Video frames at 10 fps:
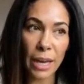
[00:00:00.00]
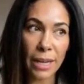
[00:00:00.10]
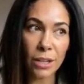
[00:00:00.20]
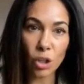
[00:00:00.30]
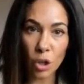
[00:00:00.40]

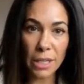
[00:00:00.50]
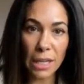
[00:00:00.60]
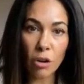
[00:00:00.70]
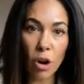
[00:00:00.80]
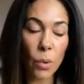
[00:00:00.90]
and don't
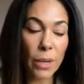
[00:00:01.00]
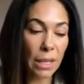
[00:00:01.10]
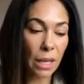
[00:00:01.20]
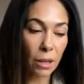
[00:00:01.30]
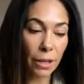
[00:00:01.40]
tell her. I always
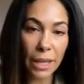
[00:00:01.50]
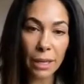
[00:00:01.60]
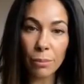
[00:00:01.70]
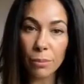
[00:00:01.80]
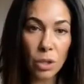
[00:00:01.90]
like,
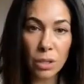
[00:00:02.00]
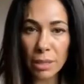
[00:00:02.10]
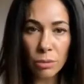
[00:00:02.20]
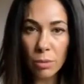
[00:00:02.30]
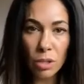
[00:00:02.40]
okay. And
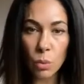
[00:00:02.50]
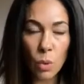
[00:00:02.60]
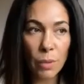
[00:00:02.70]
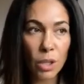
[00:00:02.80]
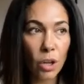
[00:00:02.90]
sometimes she doesn't
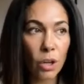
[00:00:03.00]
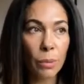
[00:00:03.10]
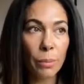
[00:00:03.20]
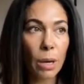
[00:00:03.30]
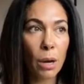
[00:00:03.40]
want me to
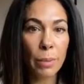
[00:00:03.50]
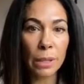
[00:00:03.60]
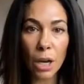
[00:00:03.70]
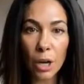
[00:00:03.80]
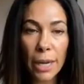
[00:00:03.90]
go, but I'll be
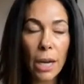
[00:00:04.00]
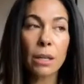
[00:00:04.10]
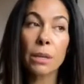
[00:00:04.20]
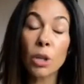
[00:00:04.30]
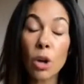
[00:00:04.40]
like, okay, I'm
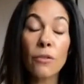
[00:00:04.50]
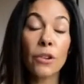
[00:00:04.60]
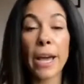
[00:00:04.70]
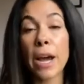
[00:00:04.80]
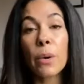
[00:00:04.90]
going to be gone
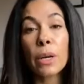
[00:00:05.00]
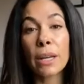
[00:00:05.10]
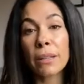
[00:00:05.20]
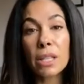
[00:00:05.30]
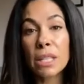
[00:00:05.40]
for an hour.
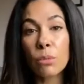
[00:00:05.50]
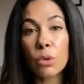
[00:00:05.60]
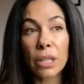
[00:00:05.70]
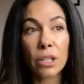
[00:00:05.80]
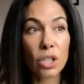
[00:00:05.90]
Like this
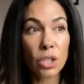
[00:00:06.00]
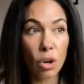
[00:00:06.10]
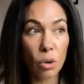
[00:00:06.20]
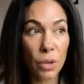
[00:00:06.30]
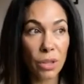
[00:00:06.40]
morning, she's
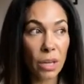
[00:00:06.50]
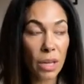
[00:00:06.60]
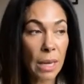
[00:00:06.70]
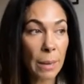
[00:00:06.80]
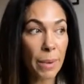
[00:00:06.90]
gone with
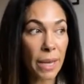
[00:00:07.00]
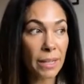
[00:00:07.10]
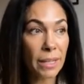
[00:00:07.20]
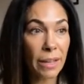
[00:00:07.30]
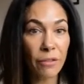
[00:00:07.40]

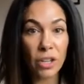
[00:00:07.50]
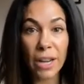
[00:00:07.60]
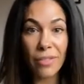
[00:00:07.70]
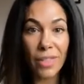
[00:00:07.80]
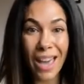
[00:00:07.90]
Ben. They've gotten
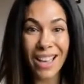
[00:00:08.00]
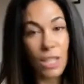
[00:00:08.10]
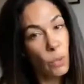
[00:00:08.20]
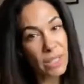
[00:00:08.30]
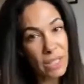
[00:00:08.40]
out of the house.
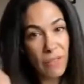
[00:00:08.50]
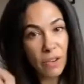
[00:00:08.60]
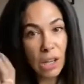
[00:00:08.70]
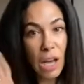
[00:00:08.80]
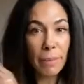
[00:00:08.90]
Otherwise I'd have
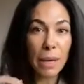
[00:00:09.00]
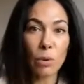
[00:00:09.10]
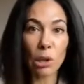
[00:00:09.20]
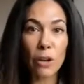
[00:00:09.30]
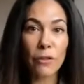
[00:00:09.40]
her climbing up
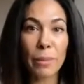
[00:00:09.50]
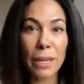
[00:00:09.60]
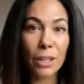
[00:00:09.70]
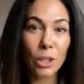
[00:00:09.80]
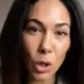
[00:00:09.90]
all over
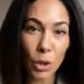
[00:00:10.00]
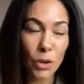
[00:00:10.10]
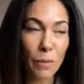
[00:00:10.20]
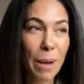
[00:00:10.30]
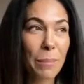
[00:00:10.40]
me. The dogs
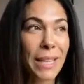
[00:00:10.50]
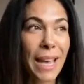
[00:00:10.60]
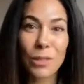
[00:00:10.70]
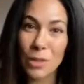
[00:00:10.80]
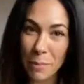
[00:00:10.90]
are at mum's
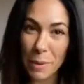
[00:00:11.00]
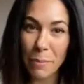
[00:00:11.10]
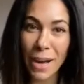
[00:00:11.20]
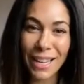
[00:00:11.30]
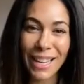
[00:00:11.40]
house and they'd be
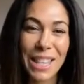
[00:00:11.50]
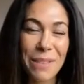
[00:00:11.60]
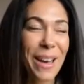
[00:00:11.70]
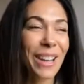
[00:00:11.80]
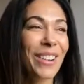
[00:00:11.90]
barking in
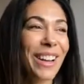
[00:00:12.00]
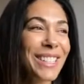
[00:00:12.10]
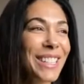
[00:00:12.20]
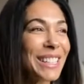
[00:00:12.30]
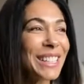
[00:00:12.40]
the background.